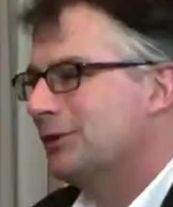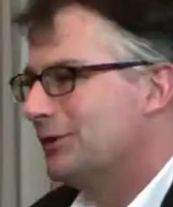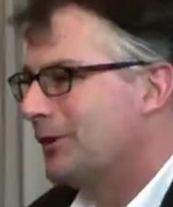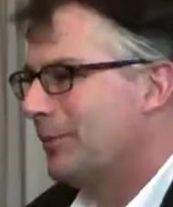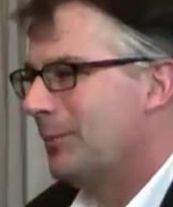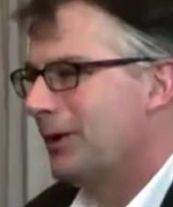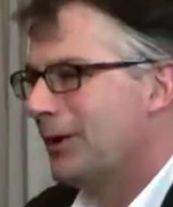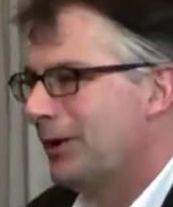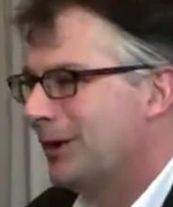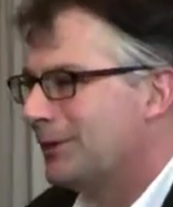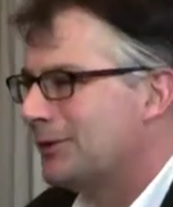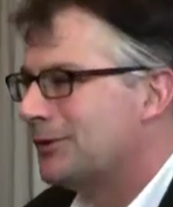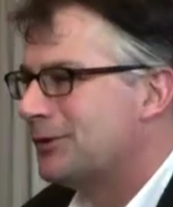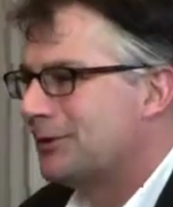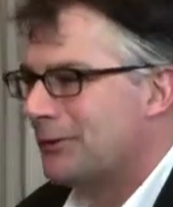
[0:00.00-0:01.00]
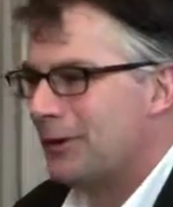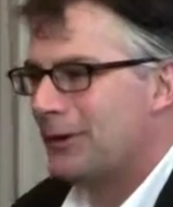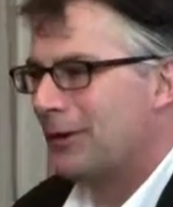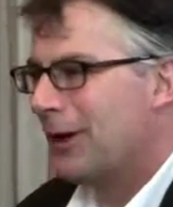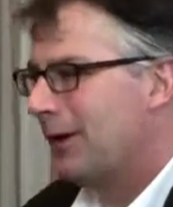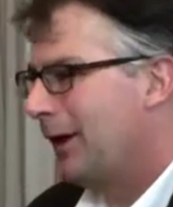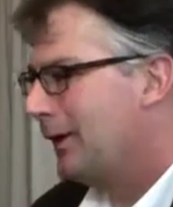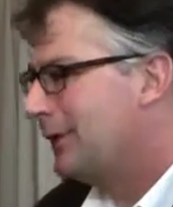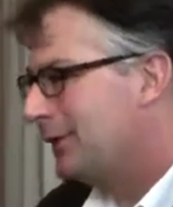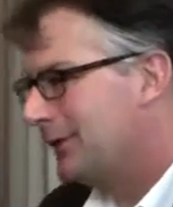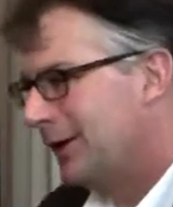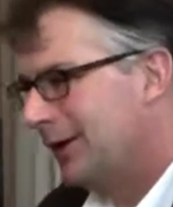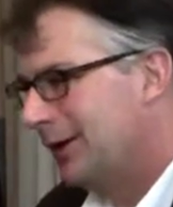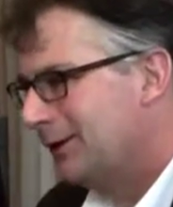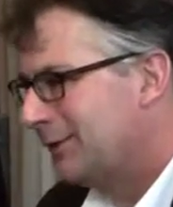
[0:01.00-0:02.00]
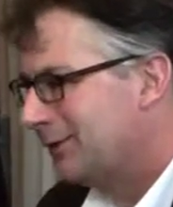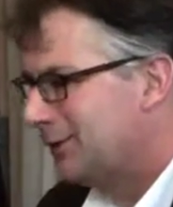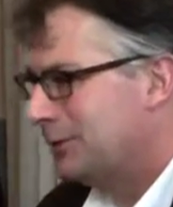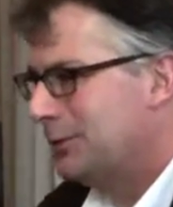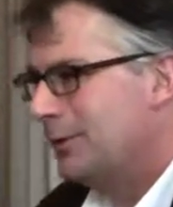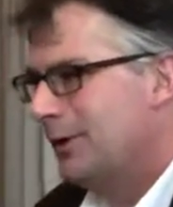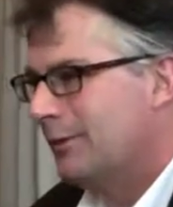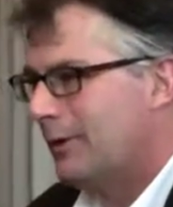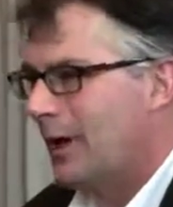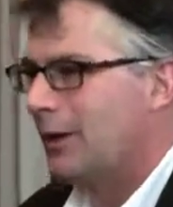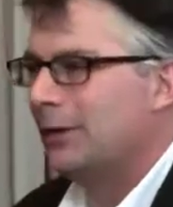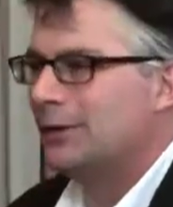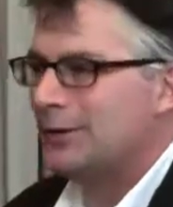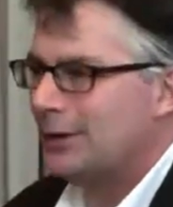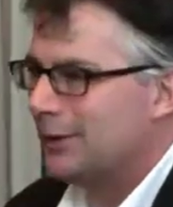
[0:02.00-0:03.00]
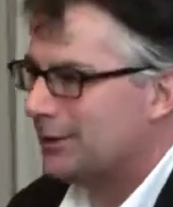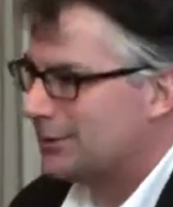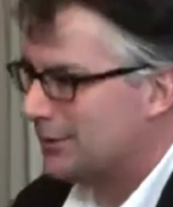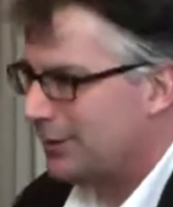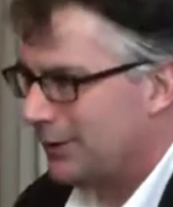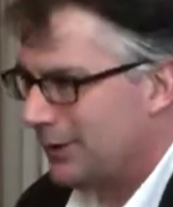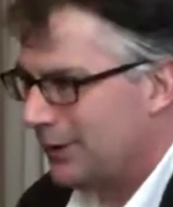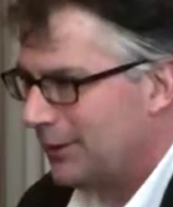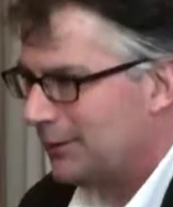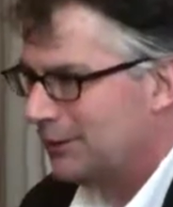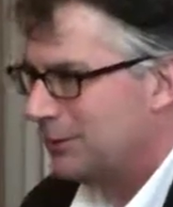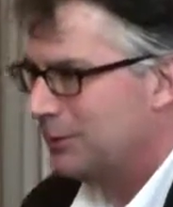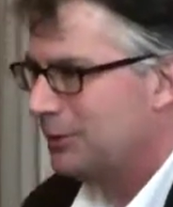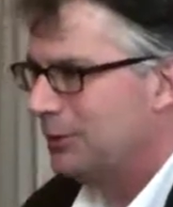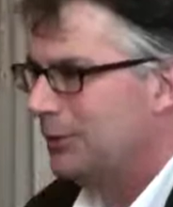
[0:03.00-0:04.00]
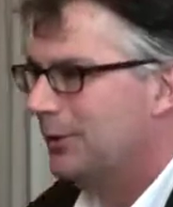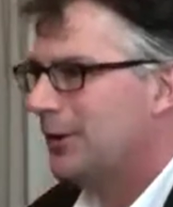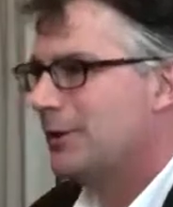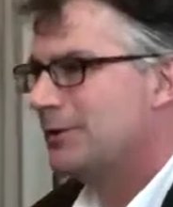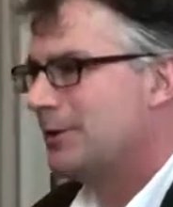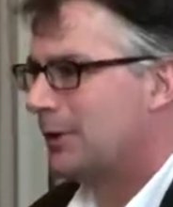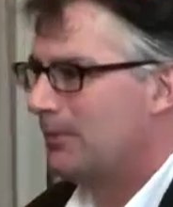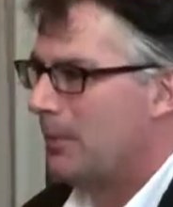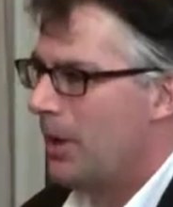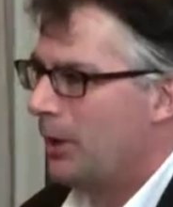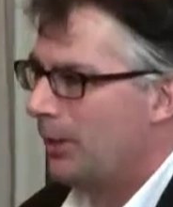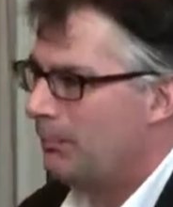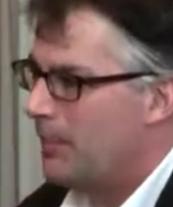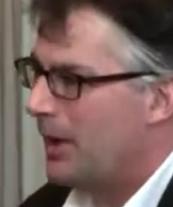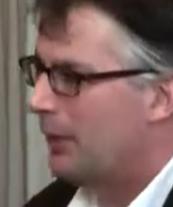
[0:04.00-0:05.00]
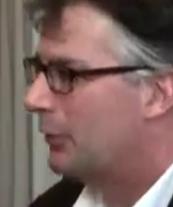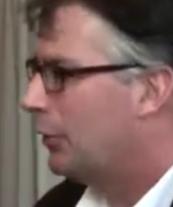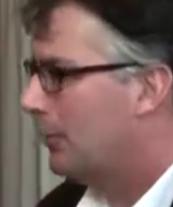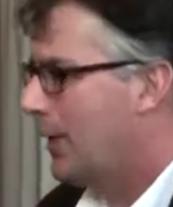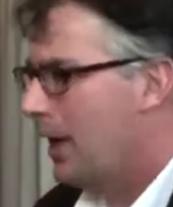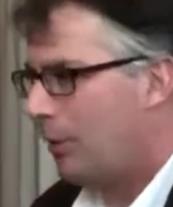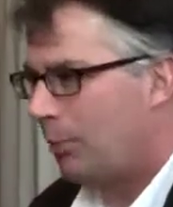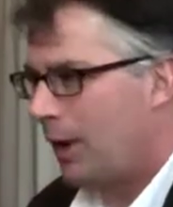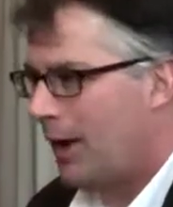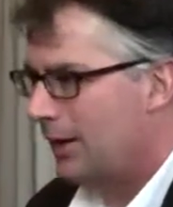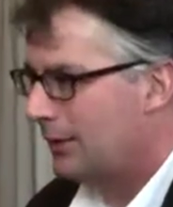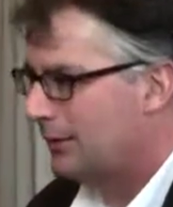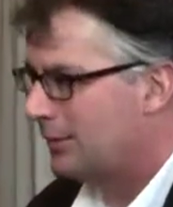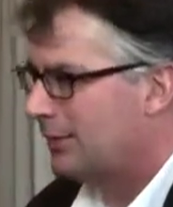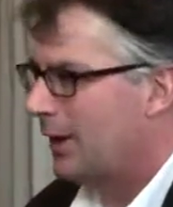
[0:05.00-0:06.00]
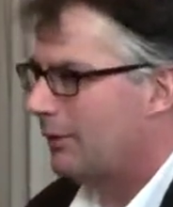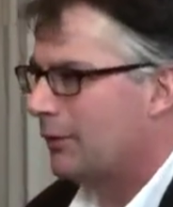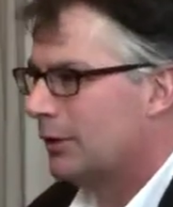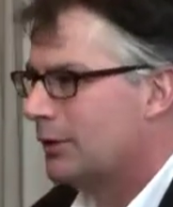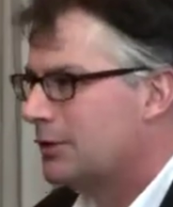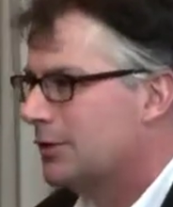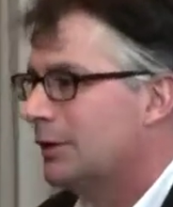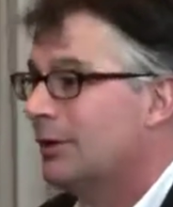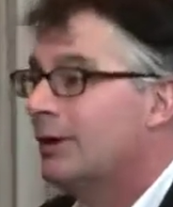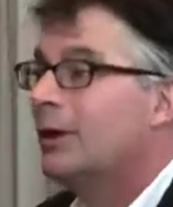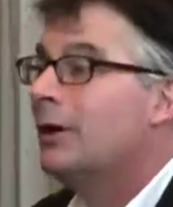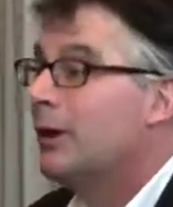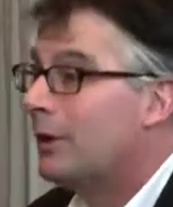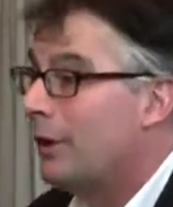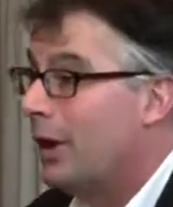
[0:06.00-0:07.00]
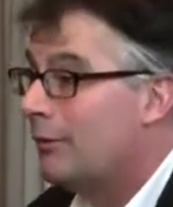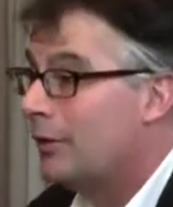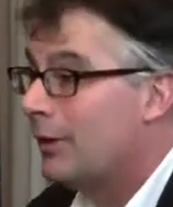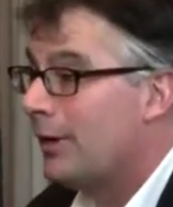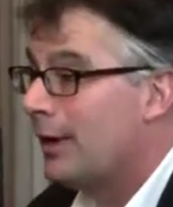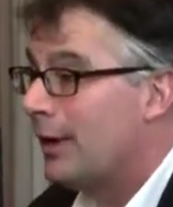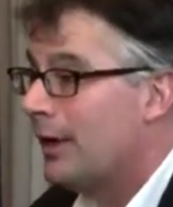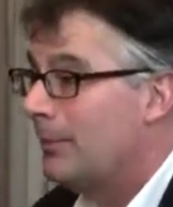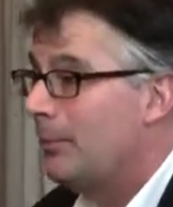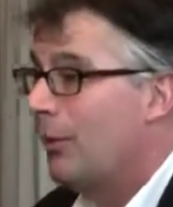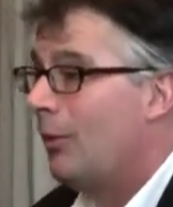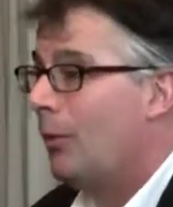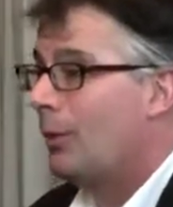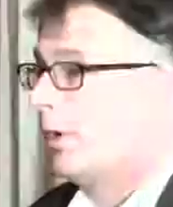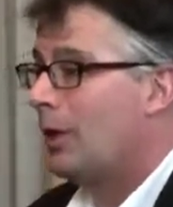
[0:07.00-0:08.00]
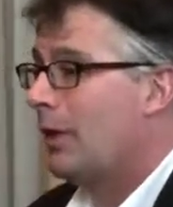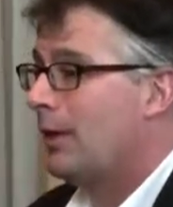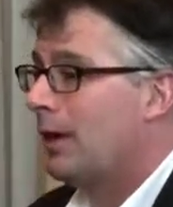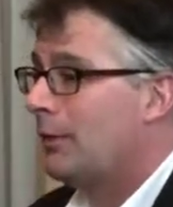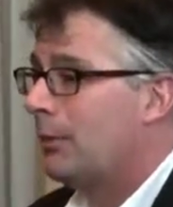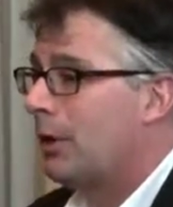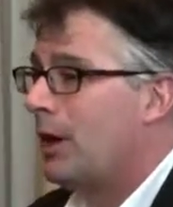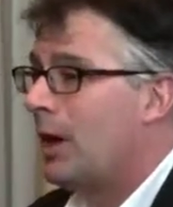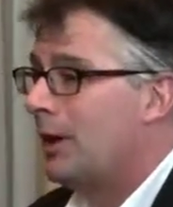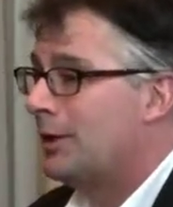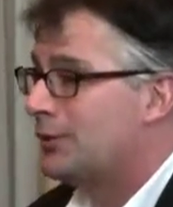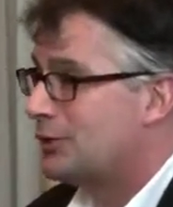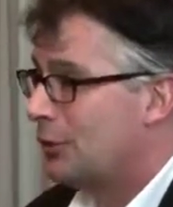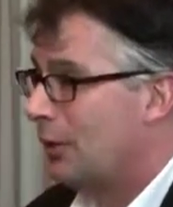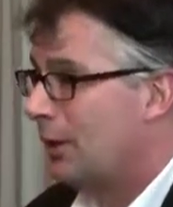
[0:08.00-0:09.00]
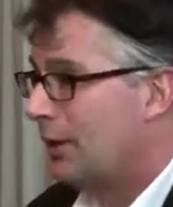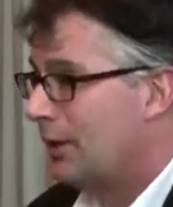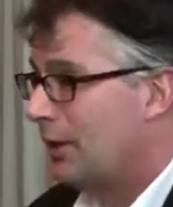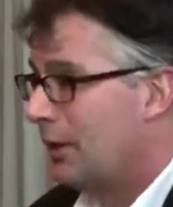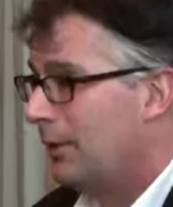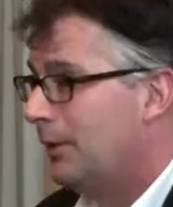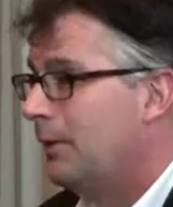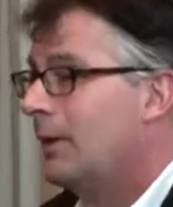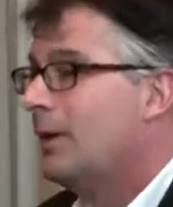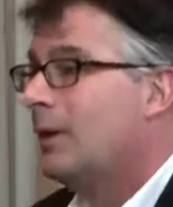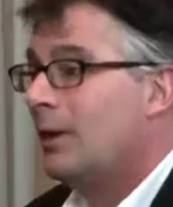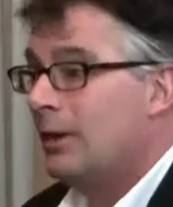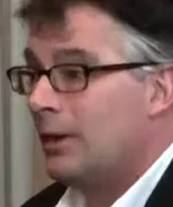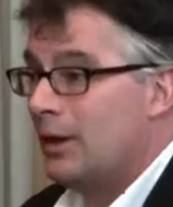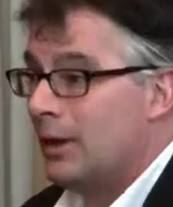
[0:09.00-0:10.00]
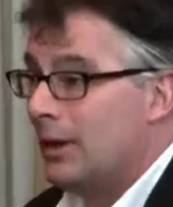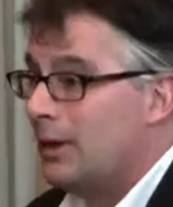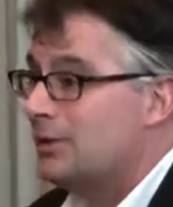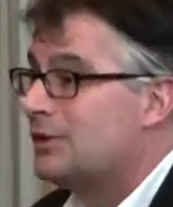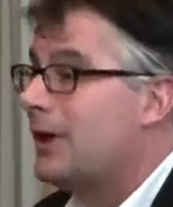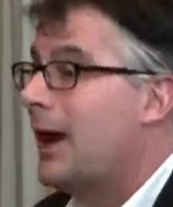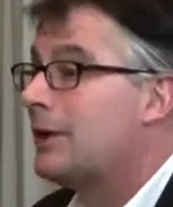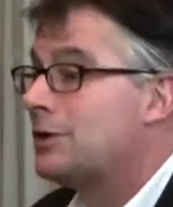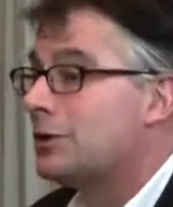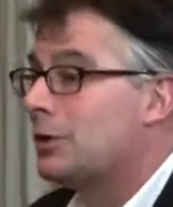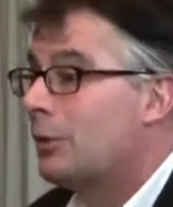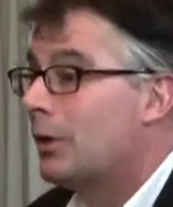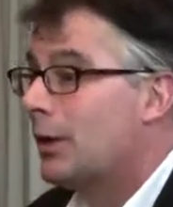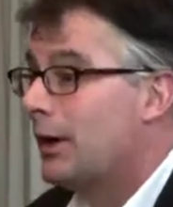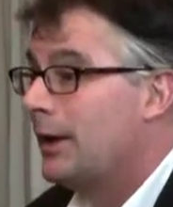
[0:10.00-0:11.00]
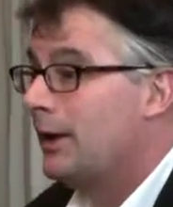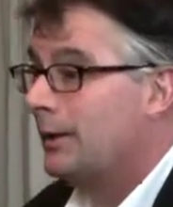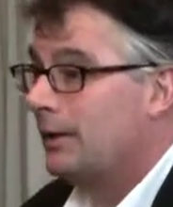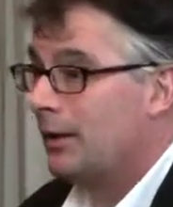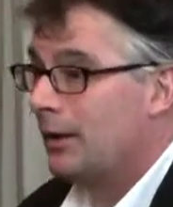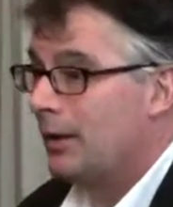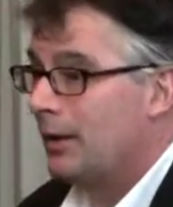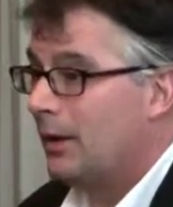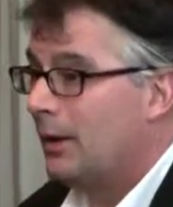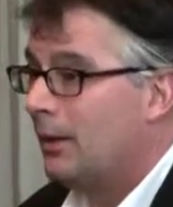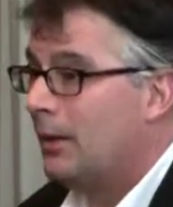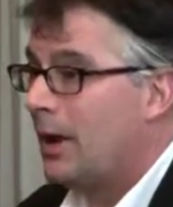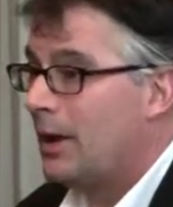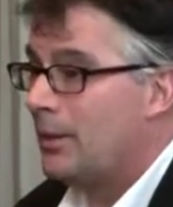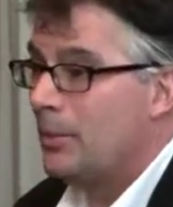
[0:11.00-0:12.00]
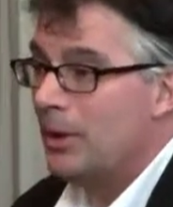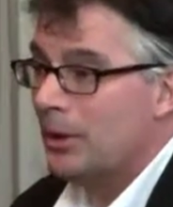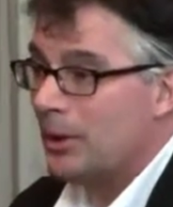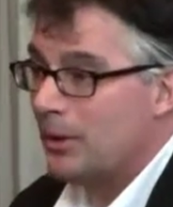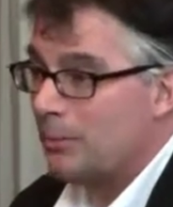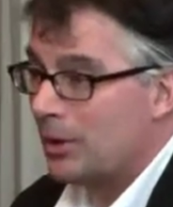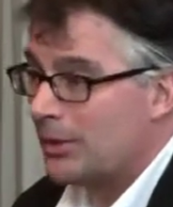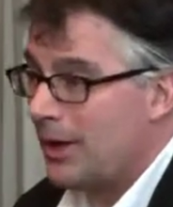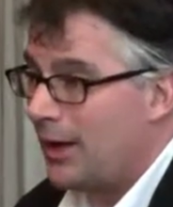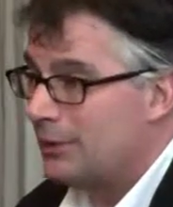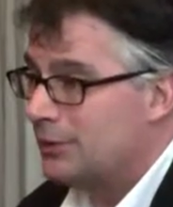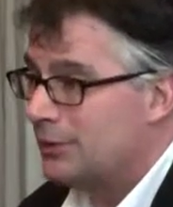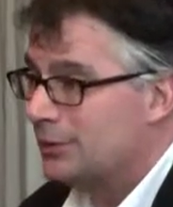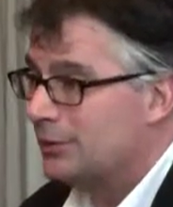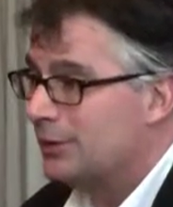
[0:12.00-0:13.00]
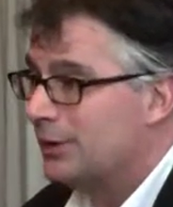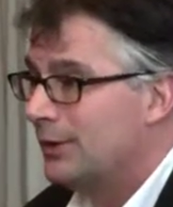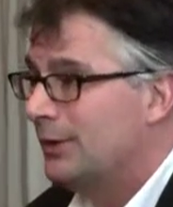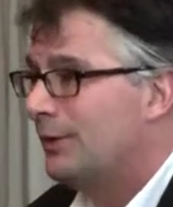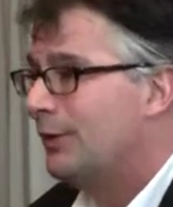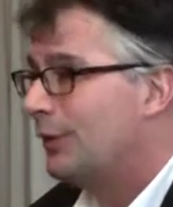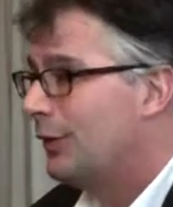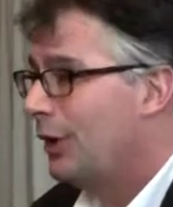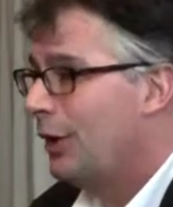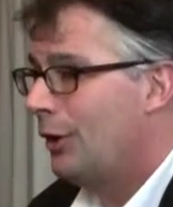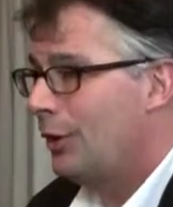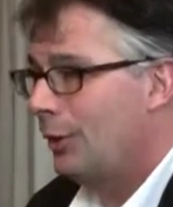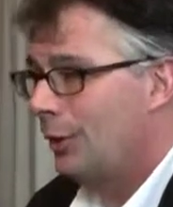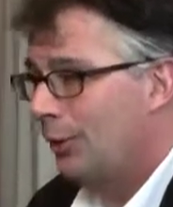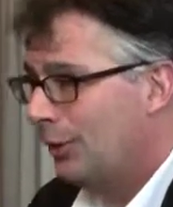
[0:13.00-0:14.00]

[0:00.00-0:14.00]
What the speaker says: the entity gets sued, the volunteer is going to get sued. Does their medical malpractice coverage cover them, or are they relying solely on the statutory liability protections? And if so,